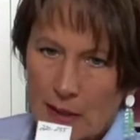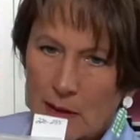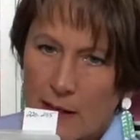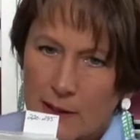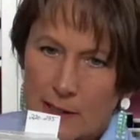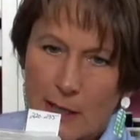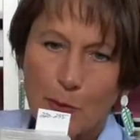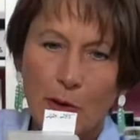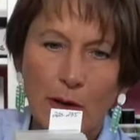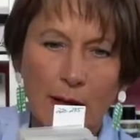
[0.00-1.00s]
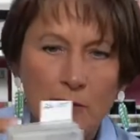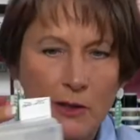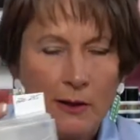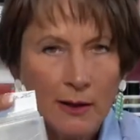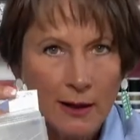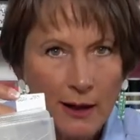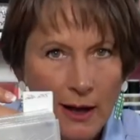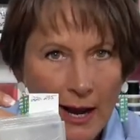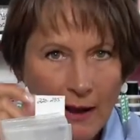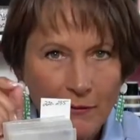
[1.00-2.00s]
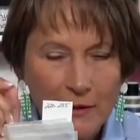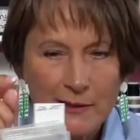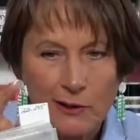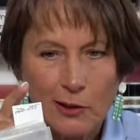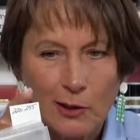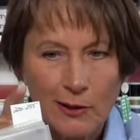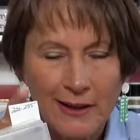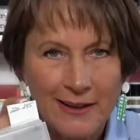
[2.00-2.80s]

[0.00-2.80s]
die and stamp organizer, I have this little